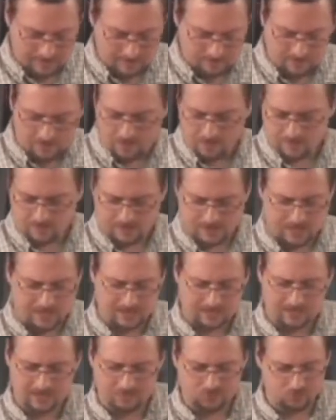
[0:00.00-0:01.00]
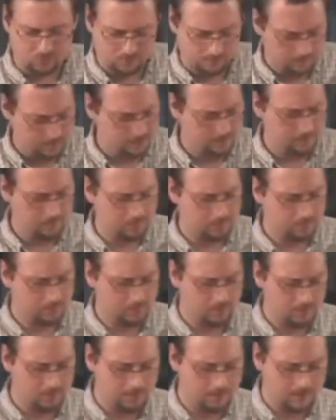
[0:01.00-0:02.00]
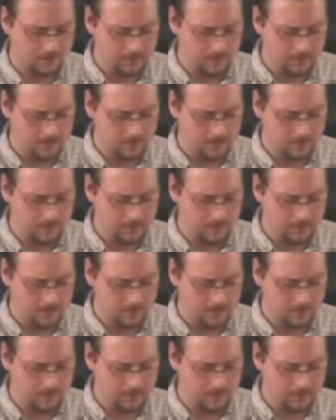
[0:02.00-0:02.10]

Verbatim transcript: and as far as I can remember,